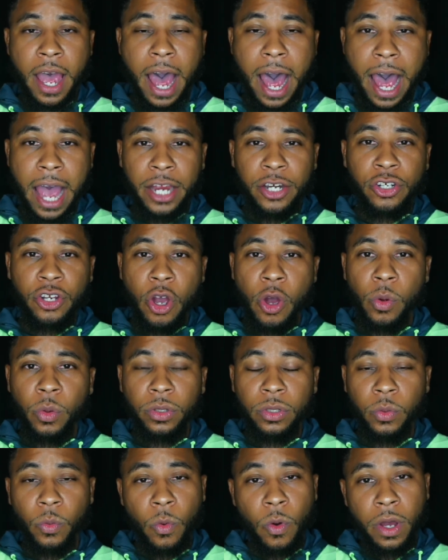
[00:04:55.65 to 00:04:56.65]
I
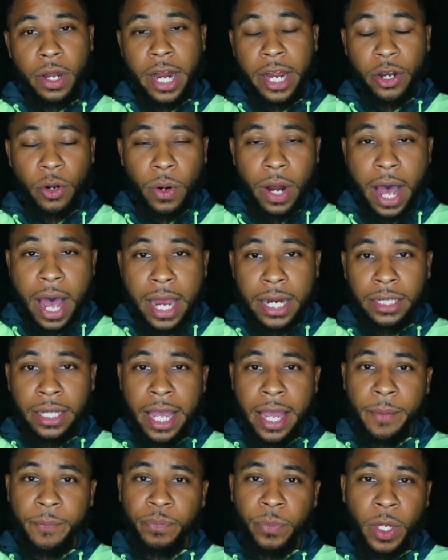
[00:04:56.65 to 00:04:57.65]
don't hide
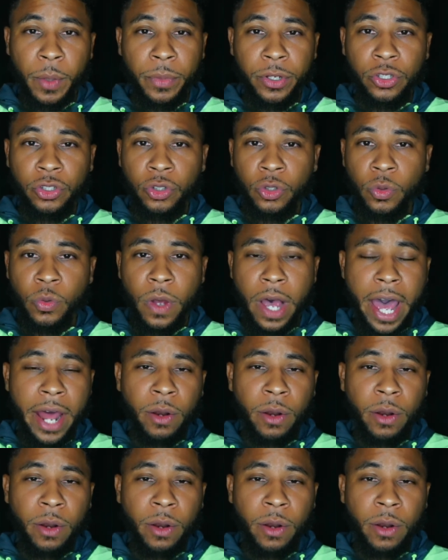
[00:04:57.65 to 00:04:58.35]
that, but two,